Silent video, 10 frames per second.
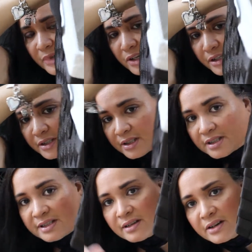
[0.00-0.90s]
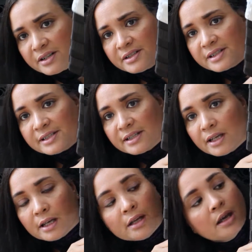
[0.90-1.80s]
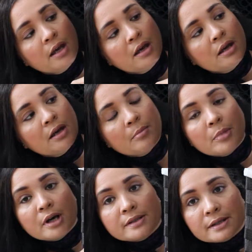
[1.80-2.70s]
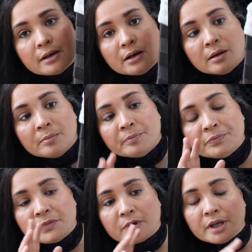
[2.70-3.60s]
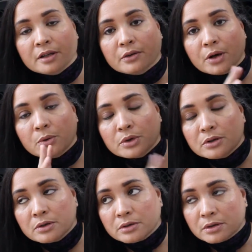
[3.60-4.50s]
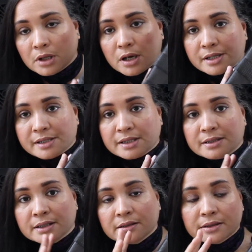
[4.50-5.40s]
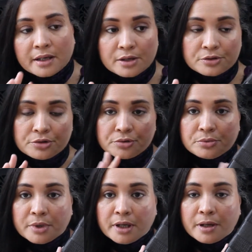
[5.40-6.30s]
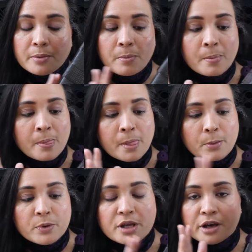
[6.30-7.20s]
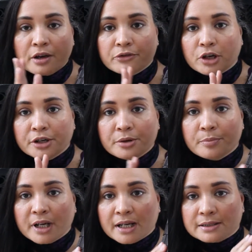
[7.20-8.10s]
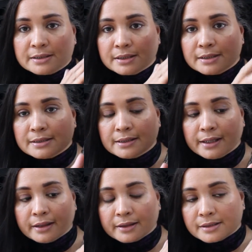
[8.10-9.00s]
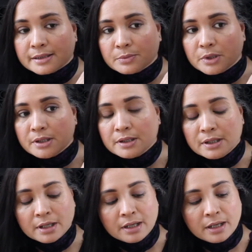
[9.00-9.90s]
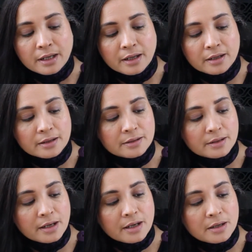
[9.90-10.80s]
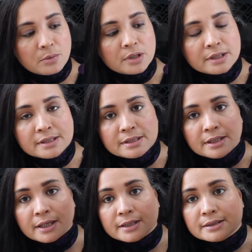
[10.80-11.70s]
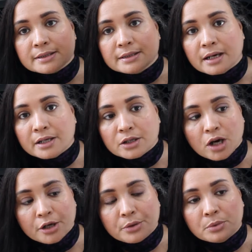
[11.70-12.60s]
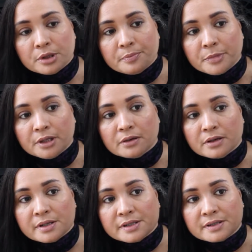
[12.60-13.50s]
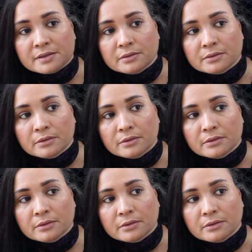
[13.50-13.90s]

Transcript: It's hard to say. But in our closet in the entryway, we have other baskets like this one, and I wanted to get another one because